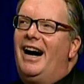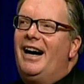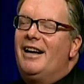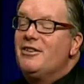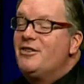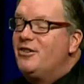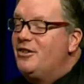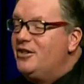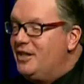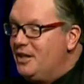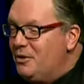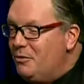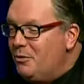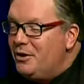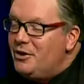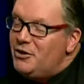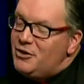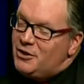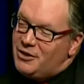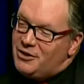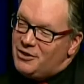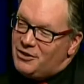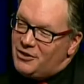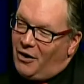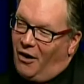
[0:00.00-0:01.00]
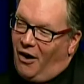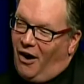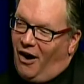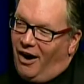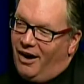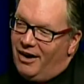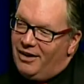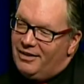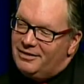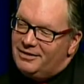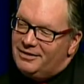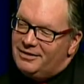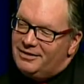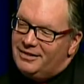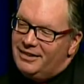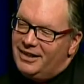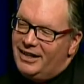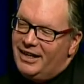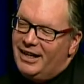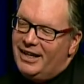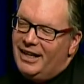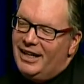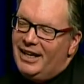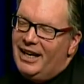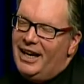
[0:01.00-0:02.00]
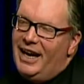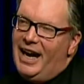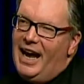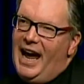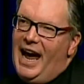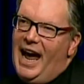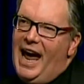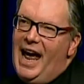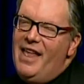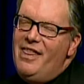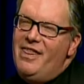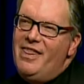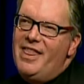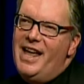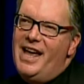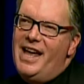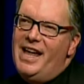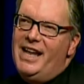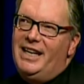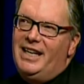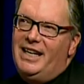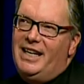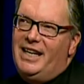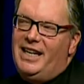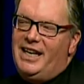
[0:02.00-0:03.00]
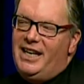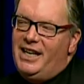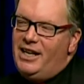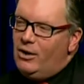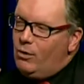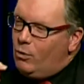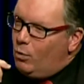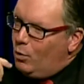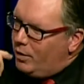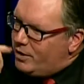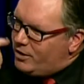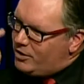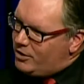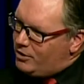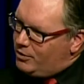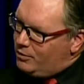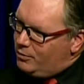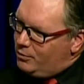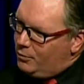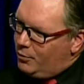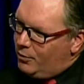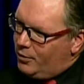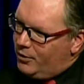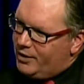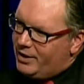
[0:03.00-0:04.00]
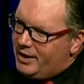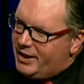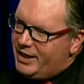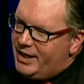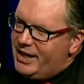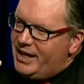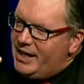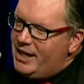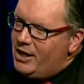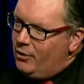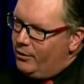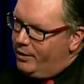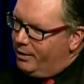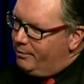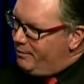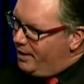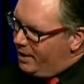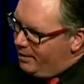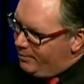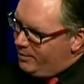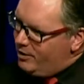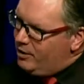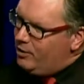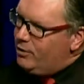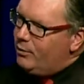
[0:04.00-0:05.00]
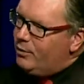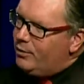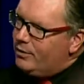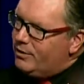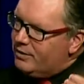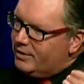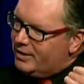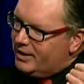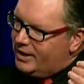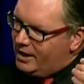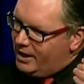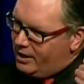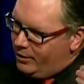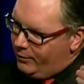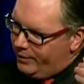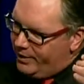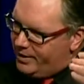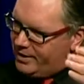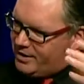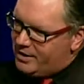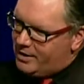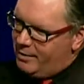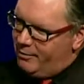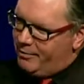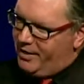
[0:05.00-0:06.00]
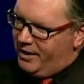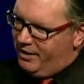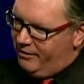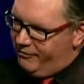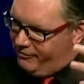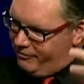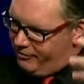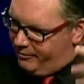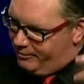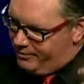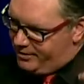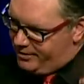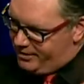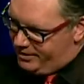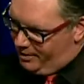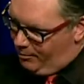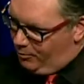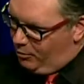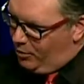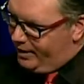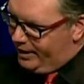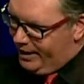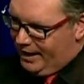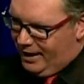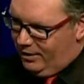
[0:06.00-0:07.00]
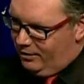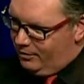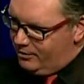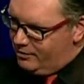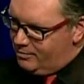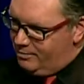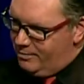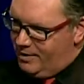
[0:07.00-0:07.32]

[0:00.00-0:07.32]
See what you saw, and then hear what you were hearing. Maybe you were hearing something from someone else.